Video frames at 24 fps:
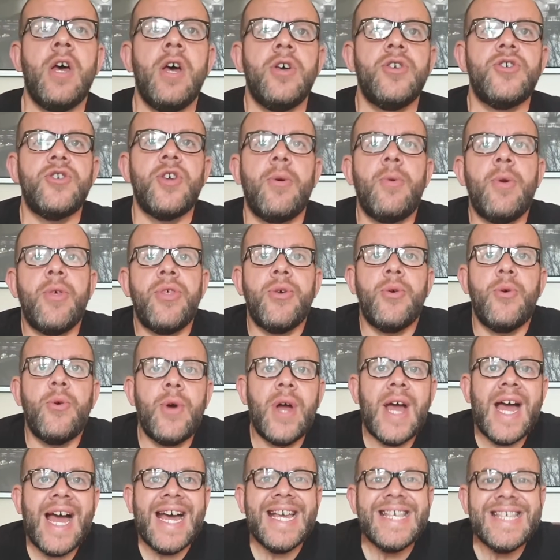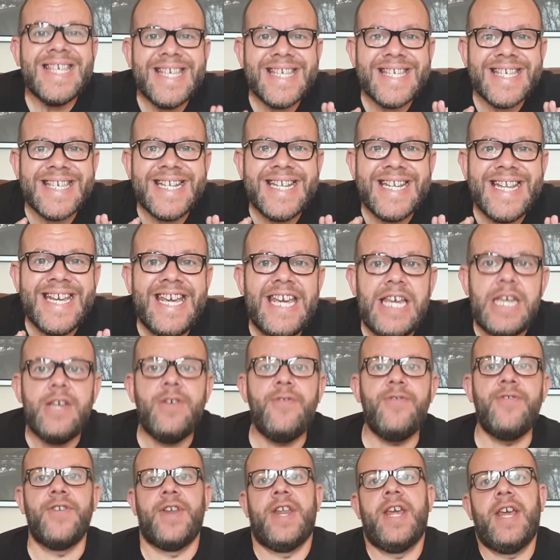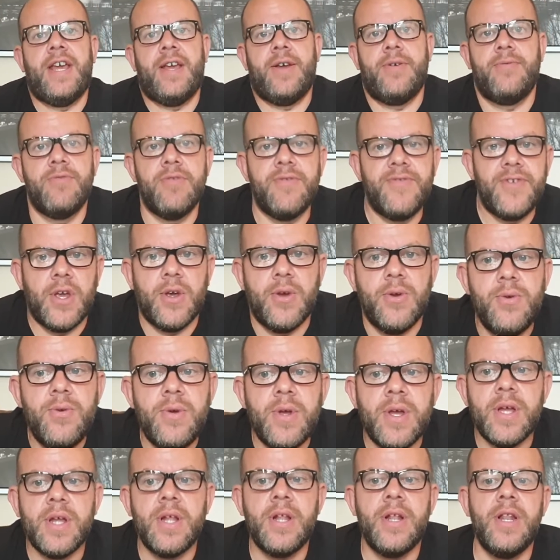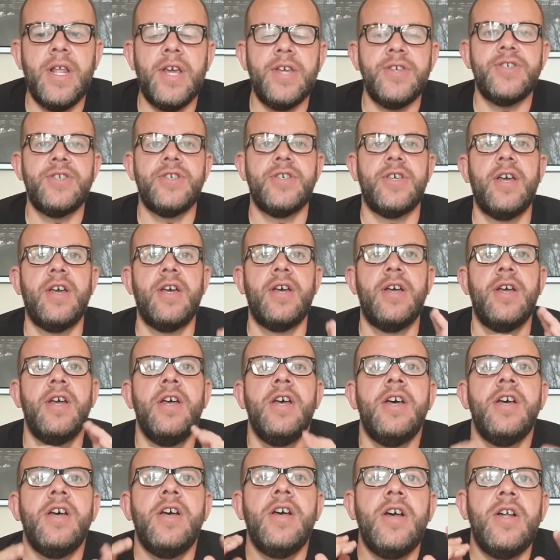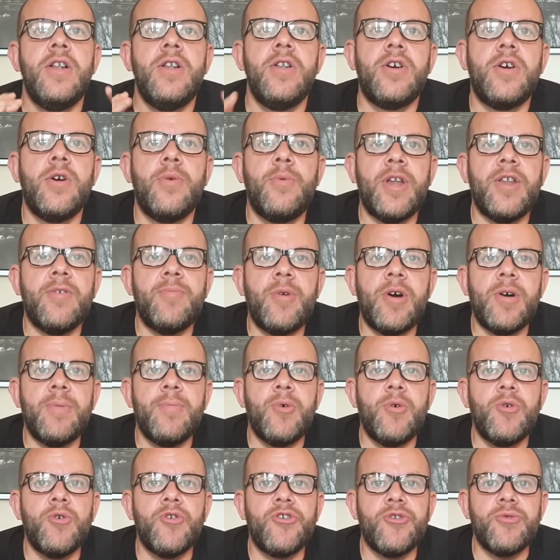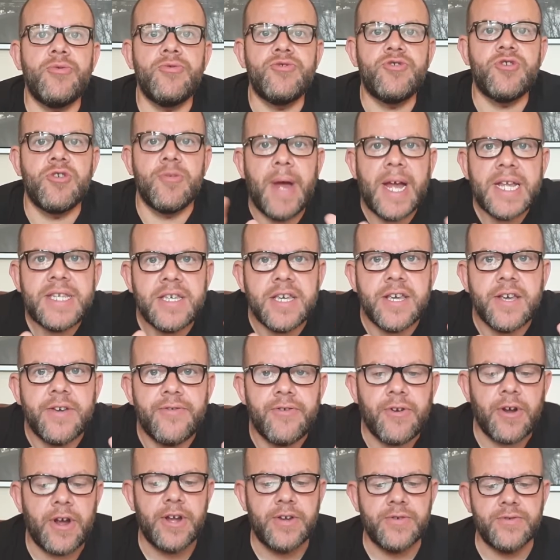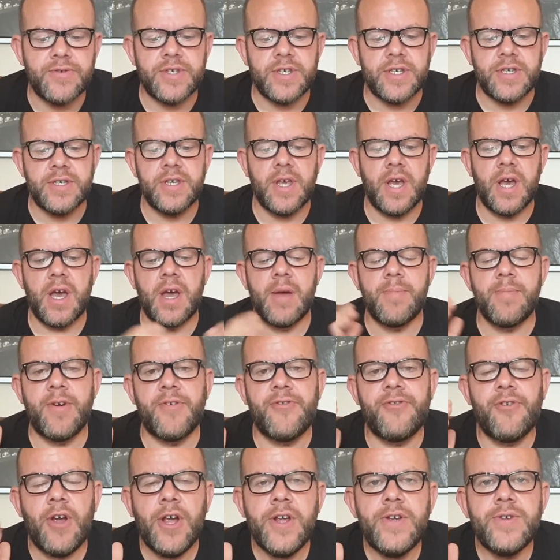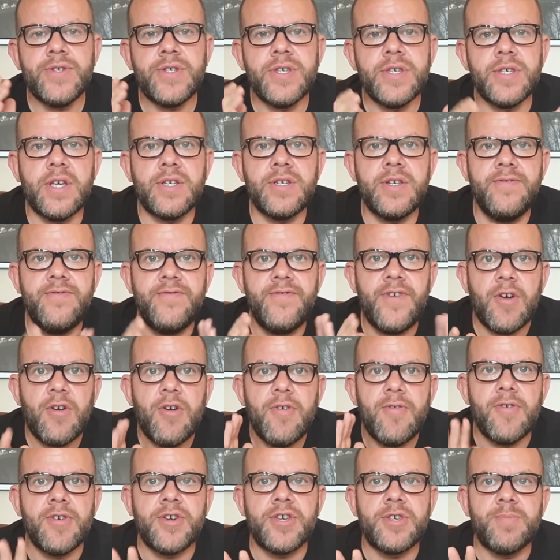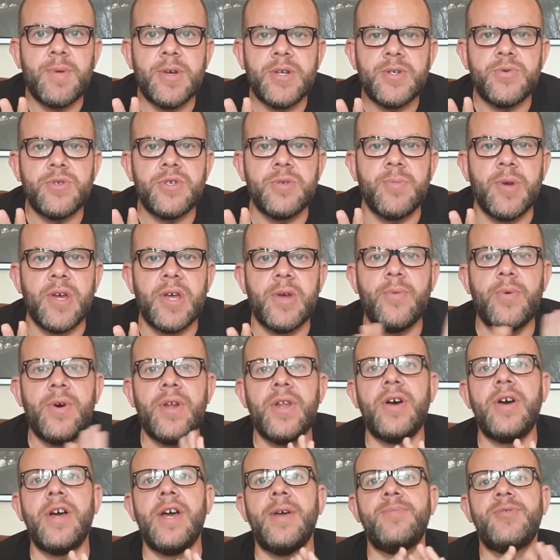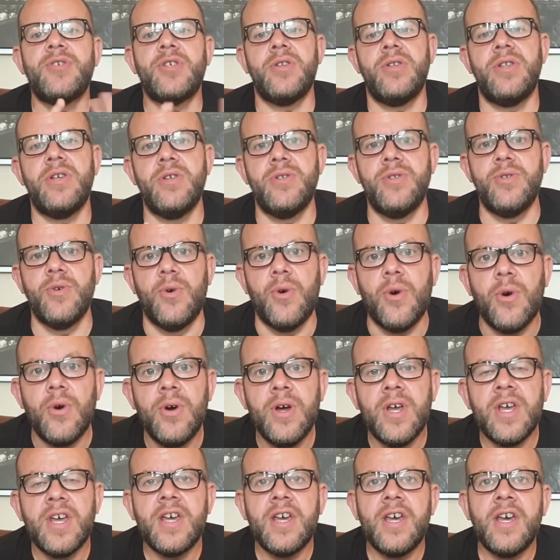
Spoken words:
So I thought, as it's an evening review, let's look at one of my more sort of dramatic fragrances. A fragrance that's actually very, very special to me, one I absolutely adore.